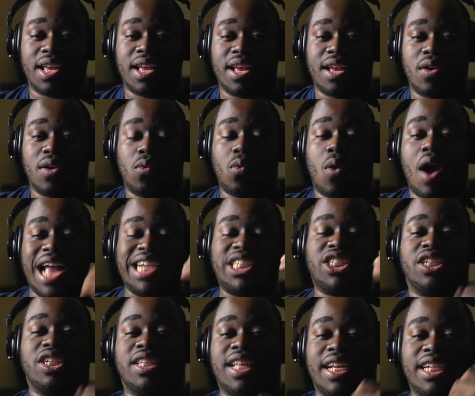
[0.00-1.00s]
Why should
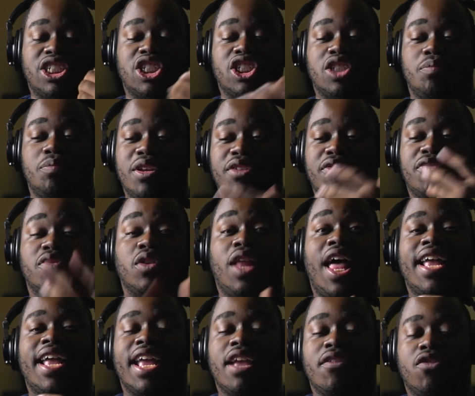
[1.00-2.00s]
they just be, like,
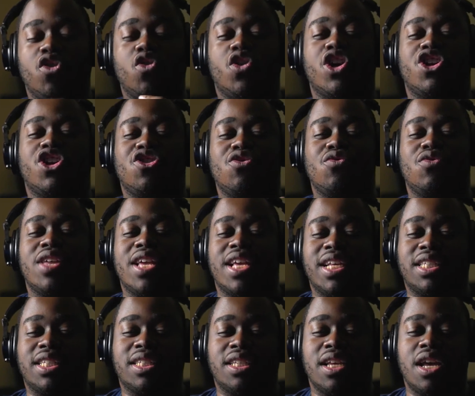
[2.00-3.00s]
if you could do
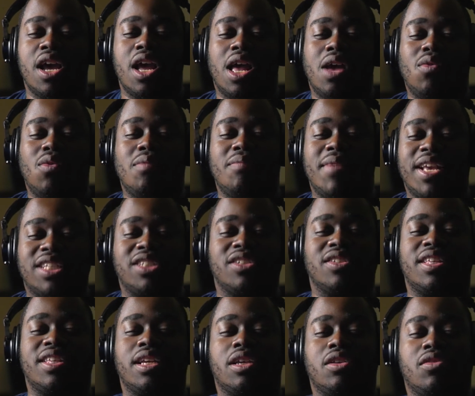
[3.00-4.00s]
this, what makes you
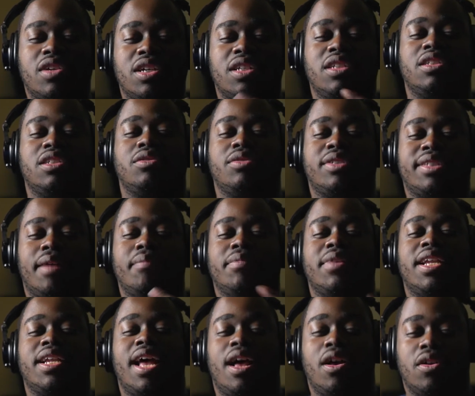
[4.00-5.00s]
think you couldn't do something
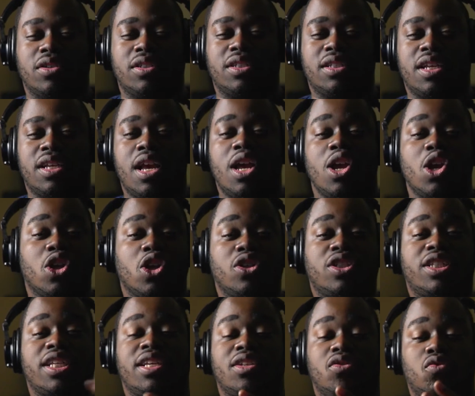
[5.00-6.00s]
else? You
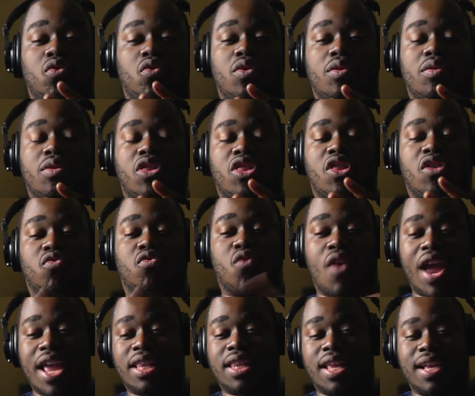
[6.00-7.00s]
see, the right
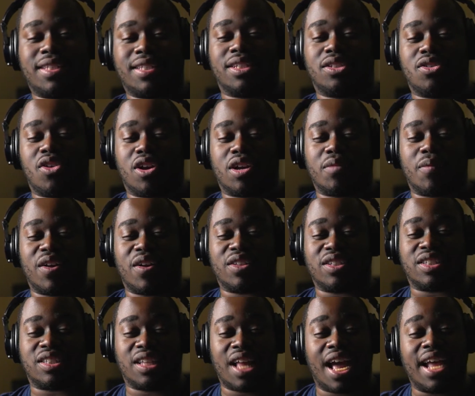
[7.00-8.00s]
likes to talk about the
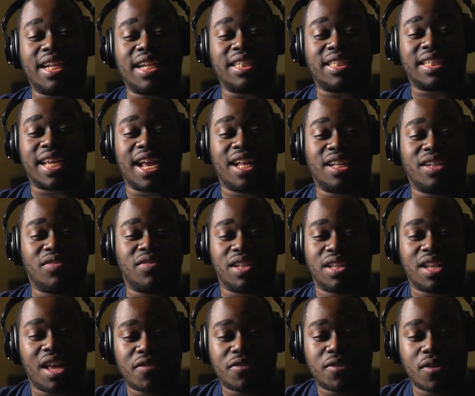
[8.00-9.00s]
sliding scale of the
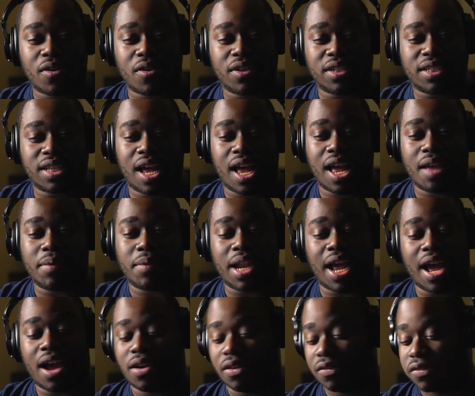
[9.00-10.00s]
left all the time and
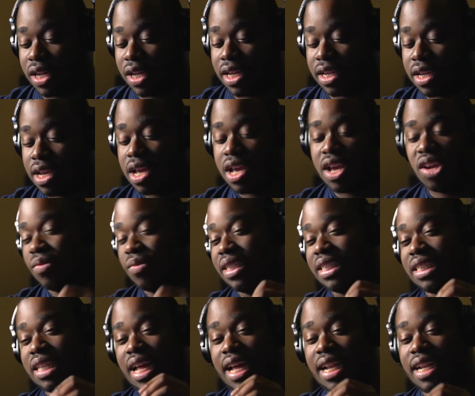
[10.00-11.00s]
how if, like, we
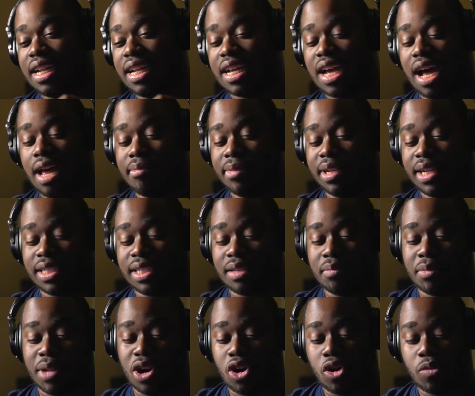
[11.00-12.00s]
slide into communism,
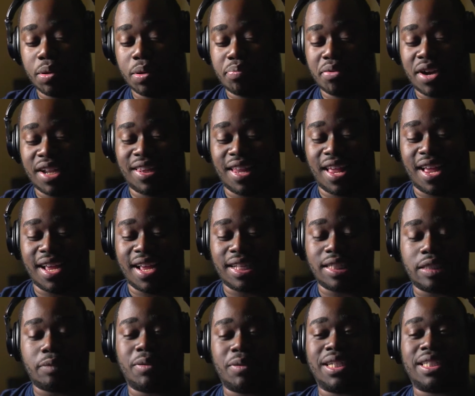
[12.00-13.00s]
there will be breadlines.
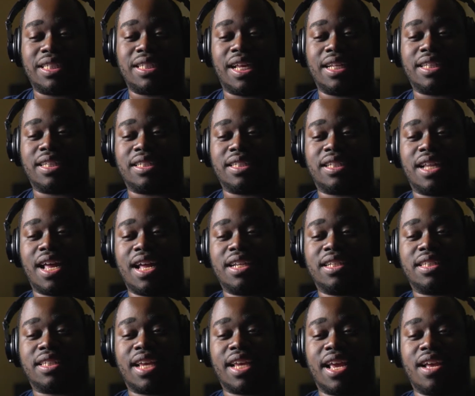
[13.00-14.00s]
But it's like the sliding
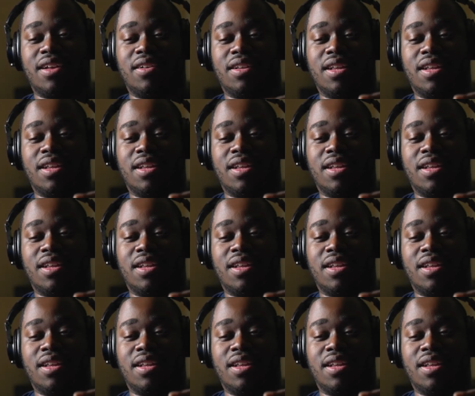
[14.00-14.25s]
scale